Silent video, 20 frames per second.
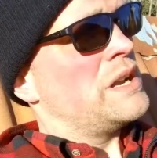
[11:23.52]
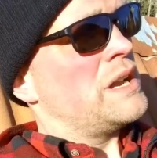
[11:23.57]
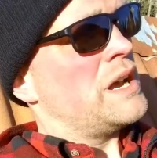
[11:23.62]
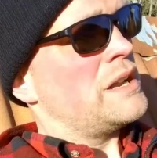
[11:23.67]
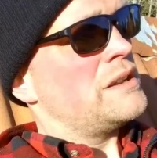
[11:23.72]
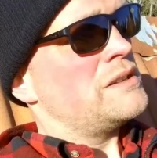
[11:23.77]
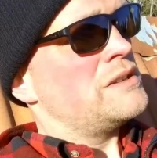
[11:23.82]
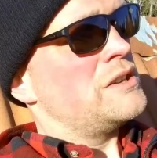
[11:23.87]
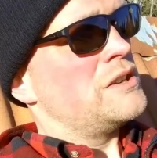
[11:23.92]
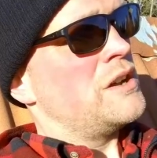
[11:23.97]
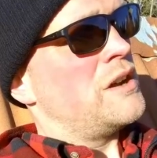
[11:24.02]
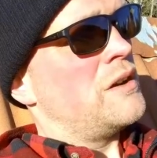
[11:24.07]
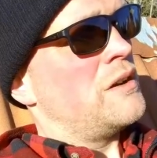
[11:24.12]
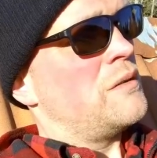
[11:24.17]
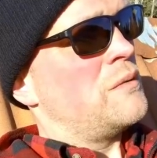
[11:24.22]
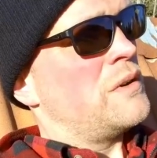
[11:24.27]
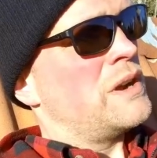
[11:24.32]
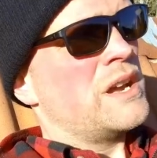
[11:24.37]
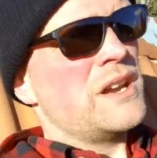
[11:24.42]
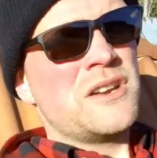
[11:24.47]
that, you
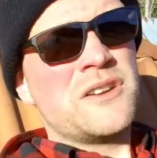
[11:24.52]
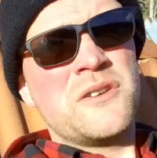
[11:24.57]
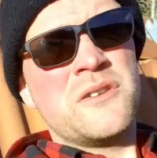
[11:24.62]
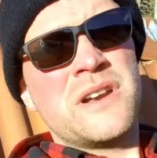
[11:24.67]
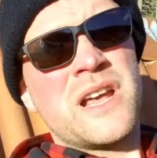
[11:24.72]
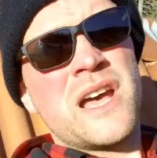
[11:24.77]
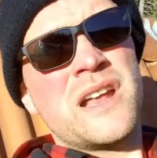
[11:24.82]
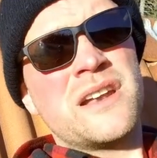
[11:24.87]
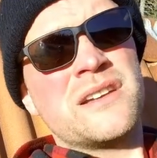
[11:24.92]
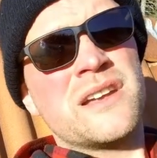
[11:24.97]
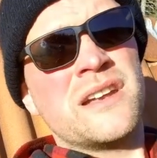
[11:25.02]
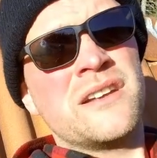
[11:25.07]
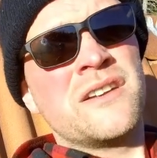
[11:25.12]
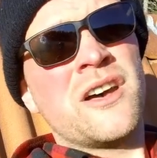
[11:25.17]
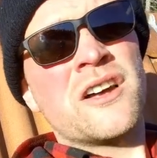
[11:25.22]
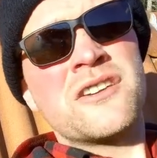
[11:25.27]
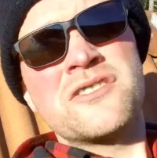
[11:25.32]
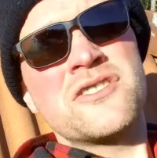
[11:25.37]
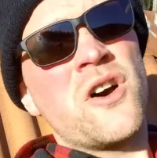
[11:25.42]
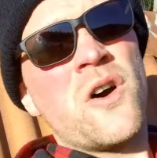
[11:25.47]
know, we can do that and
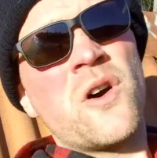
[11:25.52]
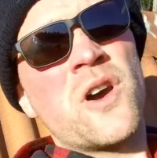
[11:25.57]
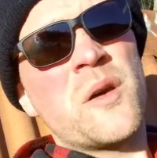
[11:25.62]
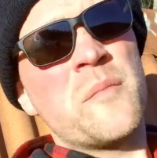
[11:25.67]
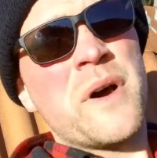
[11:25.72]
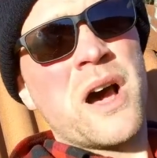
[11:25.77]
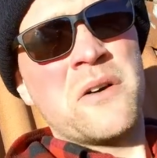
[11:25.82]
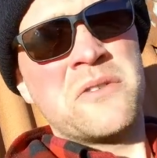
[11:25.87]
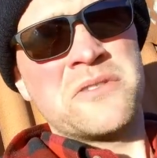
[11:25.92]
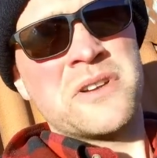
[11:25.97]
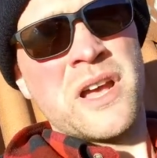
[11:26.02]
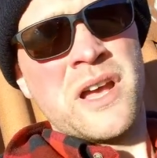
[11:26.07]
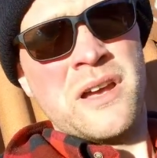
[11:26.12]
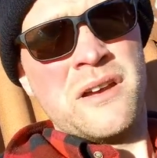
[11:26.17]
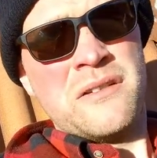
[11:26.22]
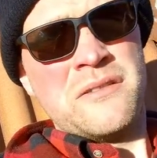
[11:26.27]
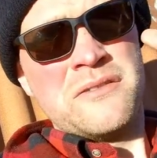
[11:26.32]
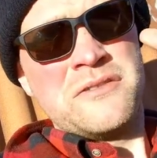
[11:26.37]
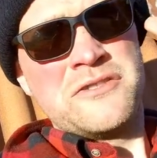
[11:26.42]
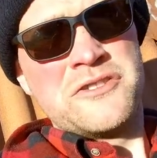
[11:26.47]
not talk about the
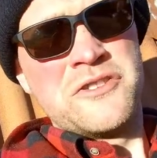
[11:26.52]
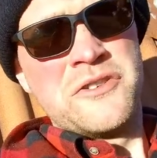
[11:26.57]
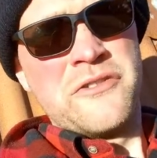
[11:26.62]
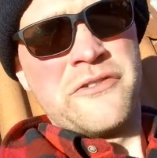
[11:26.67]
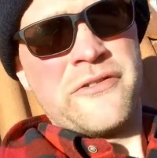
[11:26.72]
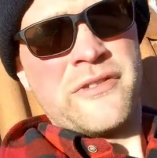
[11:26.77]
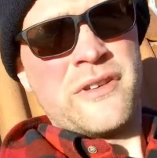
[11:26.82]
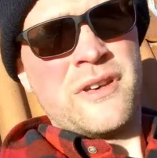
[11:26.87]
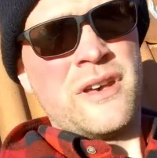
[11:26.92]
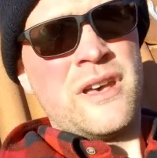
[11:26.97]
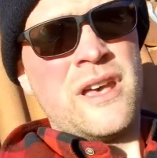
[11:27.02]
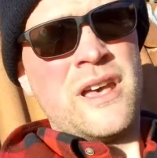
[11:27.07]
truth,